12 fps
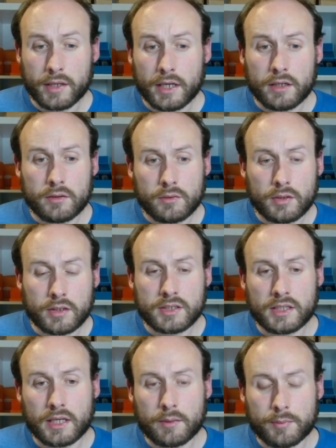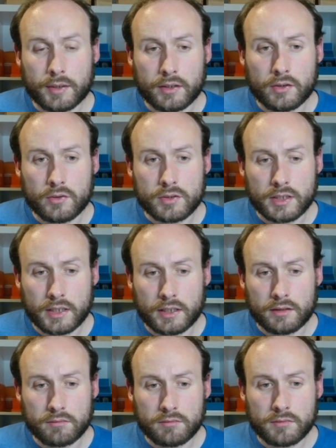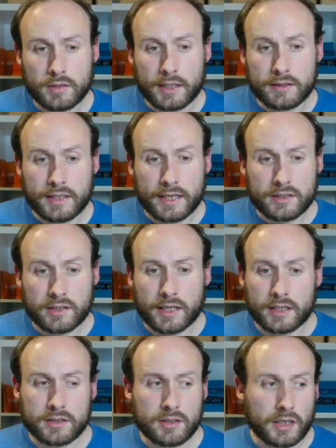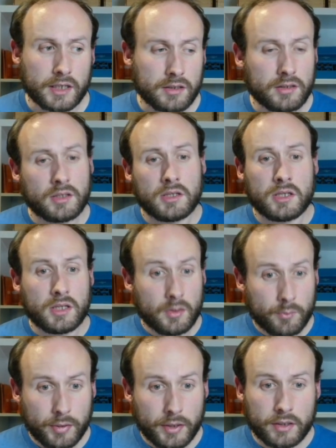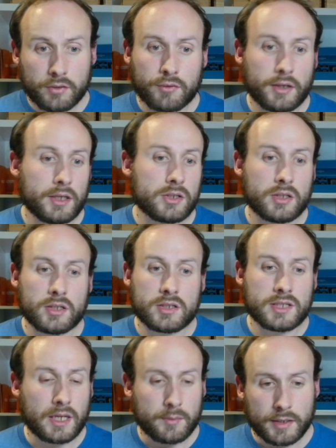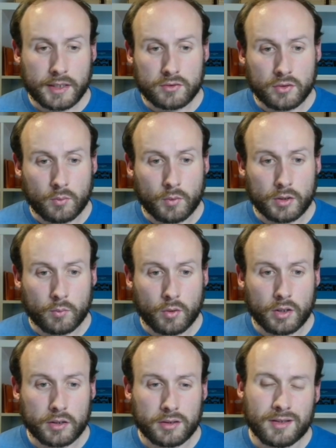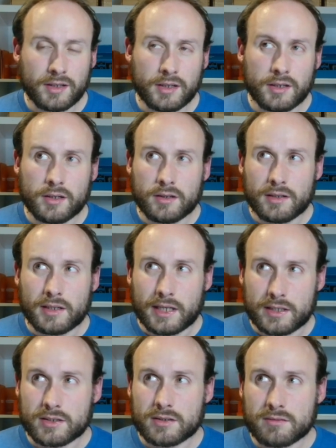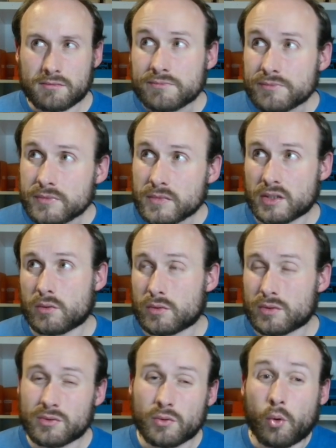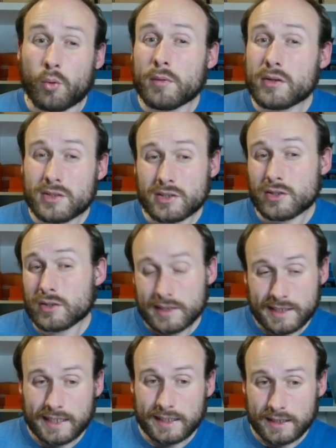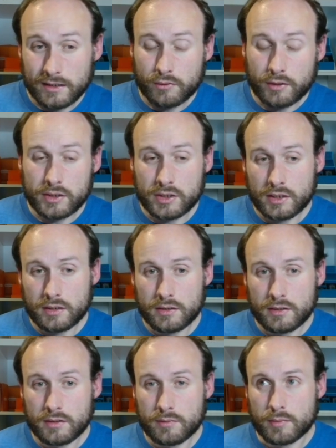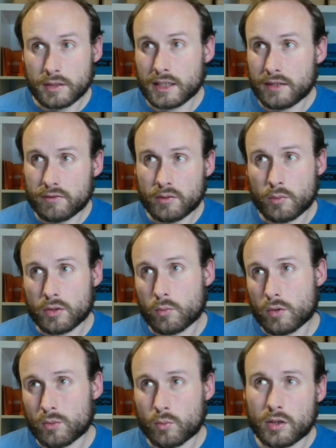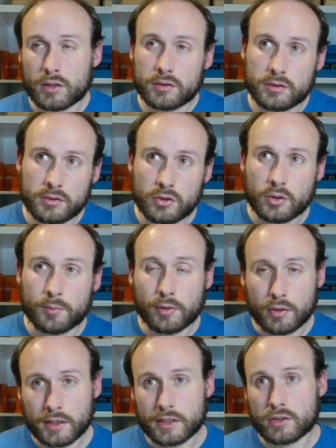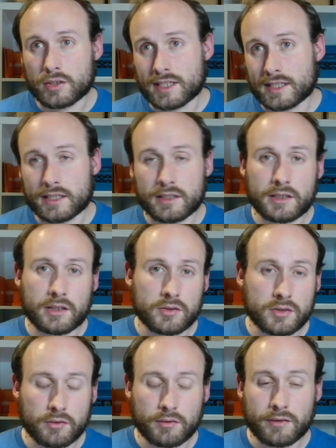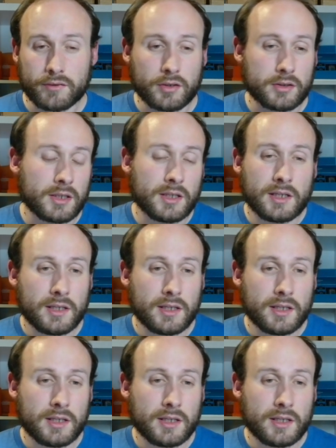Yeah, I could see that being used in decks against like big creatures, taken down to a 1/1. It's almost as good as killing the creature, but leaving them with a 1/1. You could block it, you could kill it, it goes to the graveyard.